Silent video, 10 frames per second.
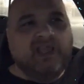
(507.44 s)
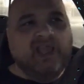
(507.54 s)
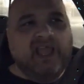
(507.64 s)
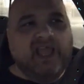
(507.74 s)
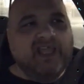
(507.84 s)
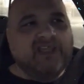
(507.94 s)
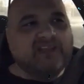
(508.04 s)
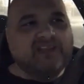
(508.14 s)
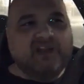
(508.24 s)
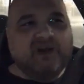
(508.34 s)
And
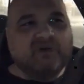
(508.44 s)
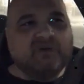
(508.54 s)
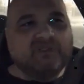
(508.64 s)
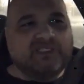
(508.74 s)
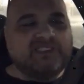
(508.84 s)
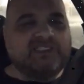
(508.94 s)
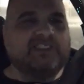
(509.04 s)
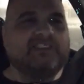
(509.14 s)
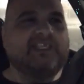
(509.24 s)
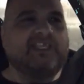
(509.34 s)
you know, this
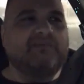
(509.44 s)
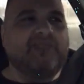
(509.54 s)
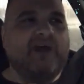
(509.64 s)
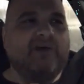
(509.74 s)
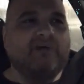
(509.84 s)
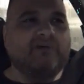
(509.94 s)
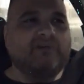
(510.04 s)
to see him now